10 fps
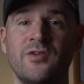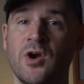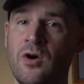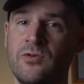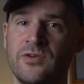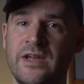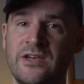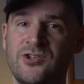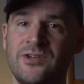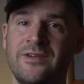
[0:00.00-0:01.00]
your own
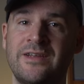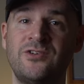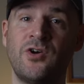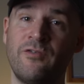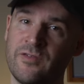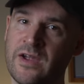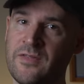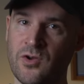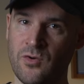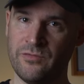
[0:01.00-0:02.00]
creation, and don't
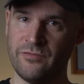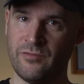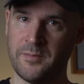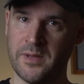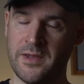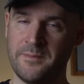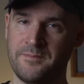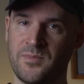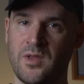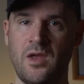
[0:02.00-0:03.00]
forget the golden formula.
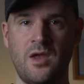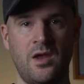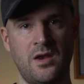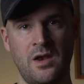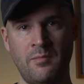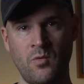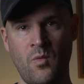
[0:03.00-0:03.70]
Number